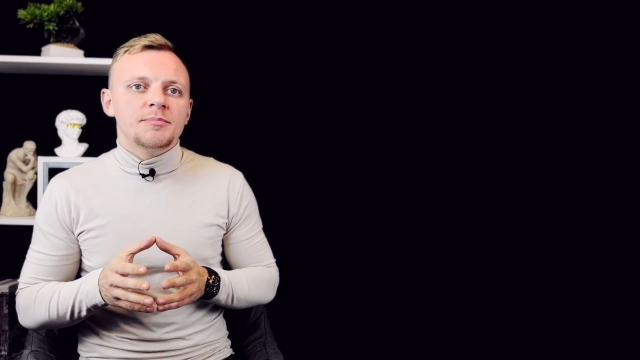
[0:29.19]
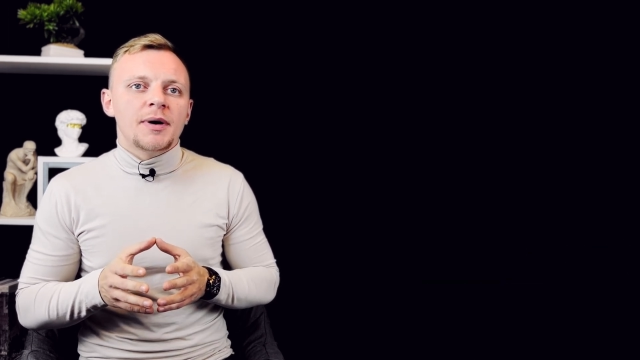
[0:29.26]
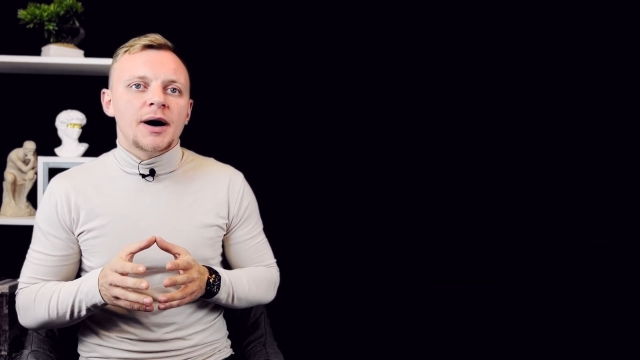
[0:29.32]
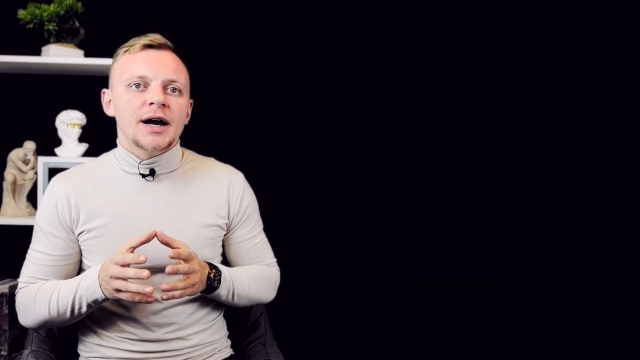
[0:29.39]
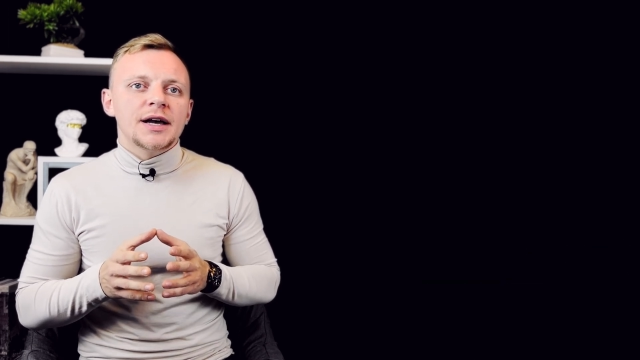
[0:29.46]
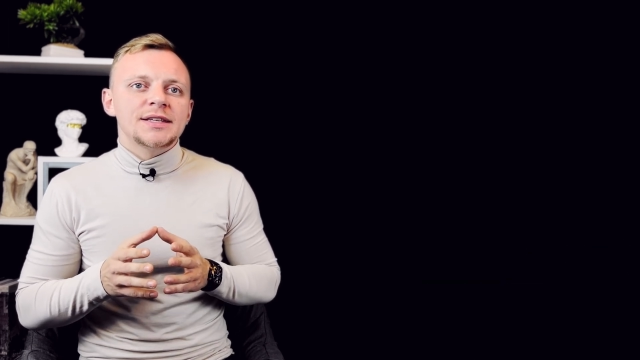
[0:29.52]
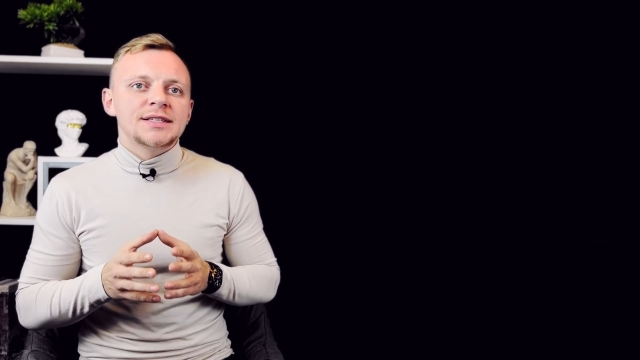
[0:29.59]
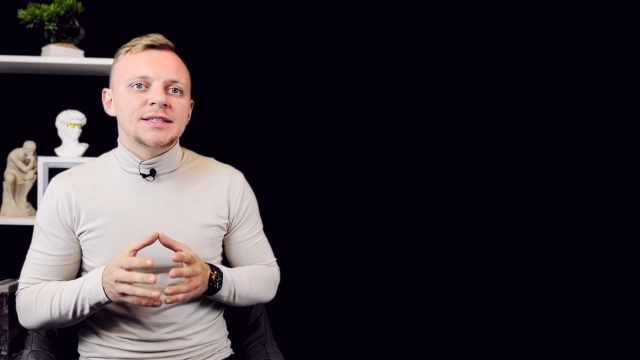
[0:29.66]

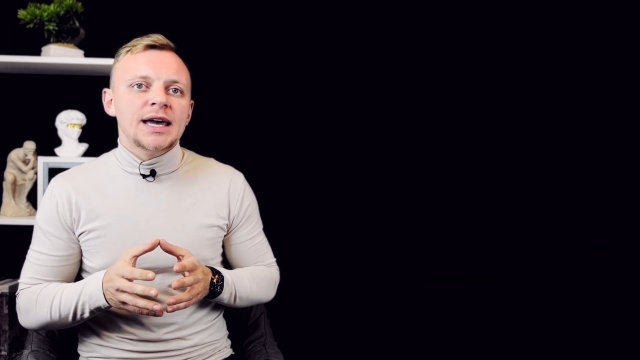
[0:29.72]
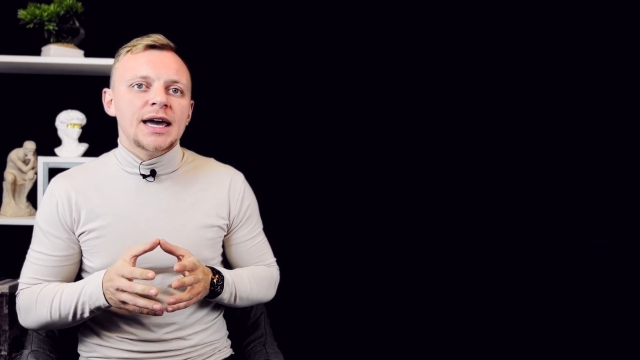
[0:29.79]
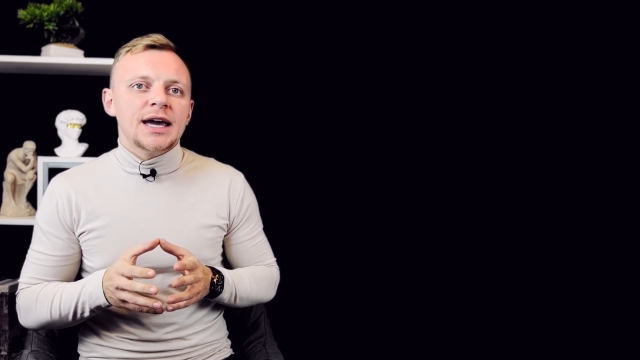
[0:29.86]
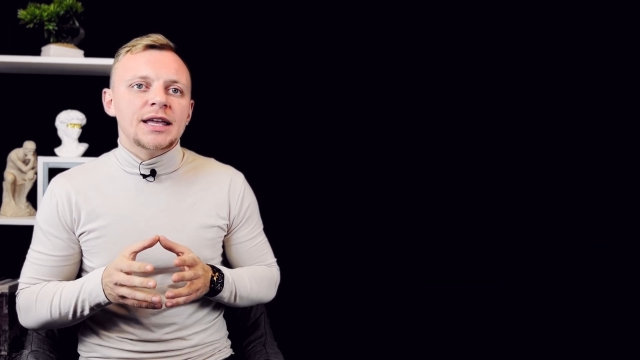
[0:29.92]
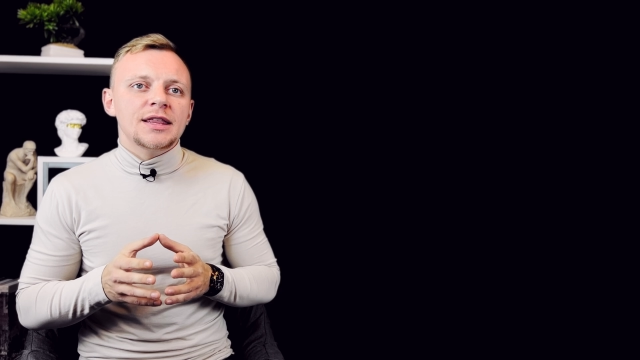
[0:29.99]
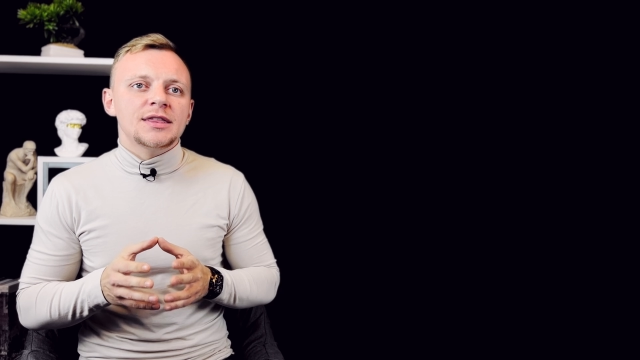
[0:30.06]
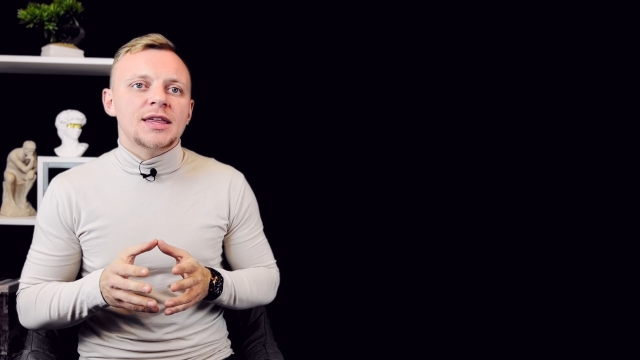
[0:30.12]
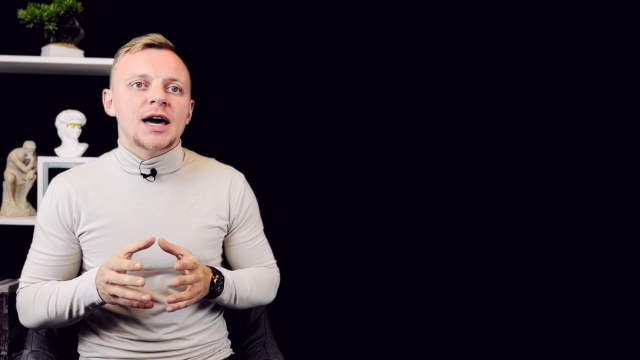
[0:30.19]
by
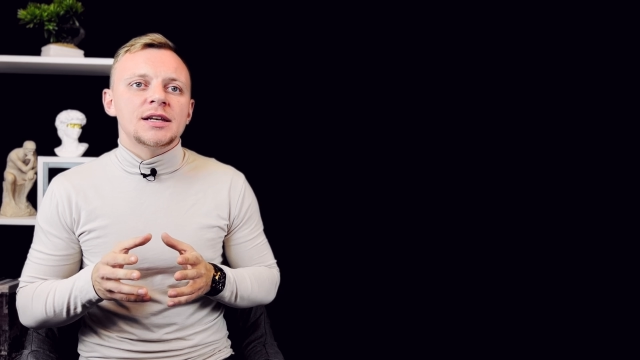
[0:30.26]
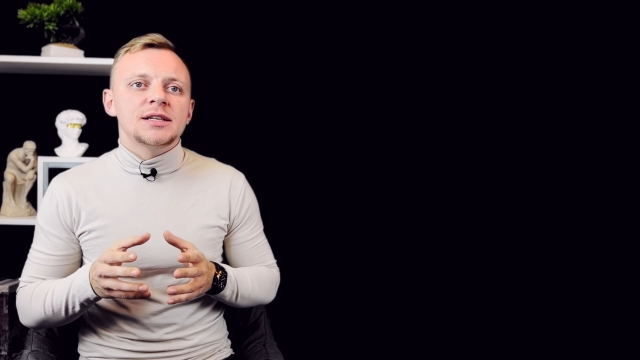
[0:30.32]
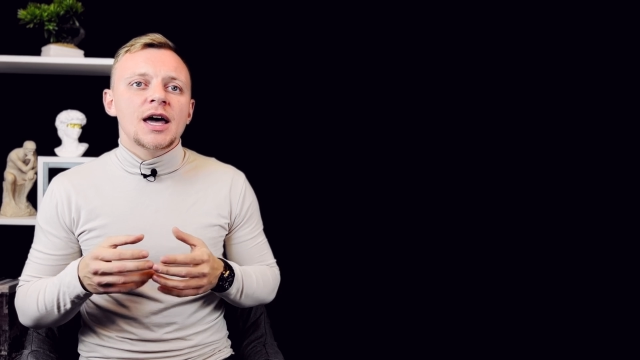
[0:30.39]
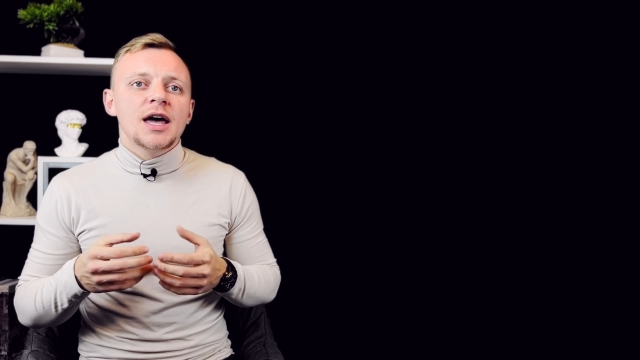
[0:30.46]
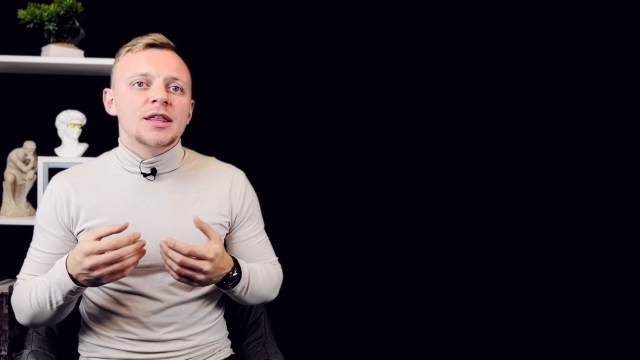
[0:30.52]
saying that